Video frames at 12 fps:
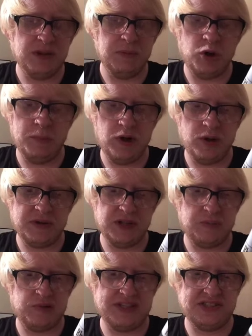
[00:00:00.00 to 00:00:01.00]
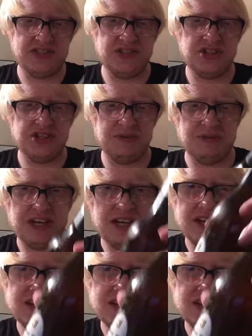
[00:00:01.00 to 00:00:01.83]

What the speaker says: more popular brands in Germany.